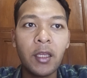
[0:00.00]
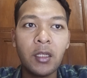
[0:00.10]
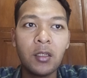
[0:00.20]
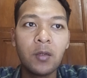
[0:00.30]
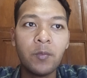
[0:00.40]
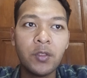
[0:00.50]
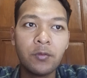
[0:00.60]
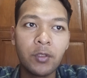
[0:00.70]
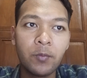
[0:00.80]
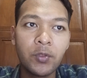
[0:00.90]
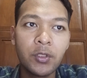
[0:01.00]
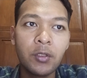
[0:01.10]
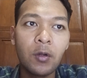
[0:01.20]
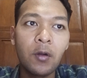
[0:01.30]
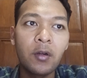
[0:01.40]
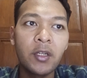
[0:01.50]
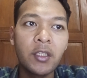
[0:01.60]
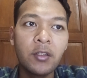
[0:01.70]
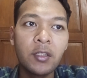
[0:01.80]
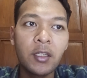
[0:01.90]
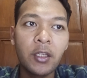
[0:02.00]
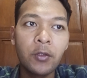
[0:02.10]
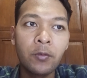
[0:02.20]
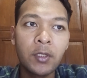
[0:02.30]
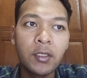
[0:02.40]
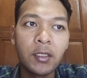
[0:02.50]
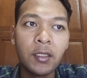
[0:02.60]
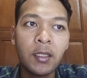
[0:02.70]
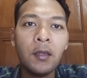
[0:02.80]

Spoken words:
income distribution, or regional equality.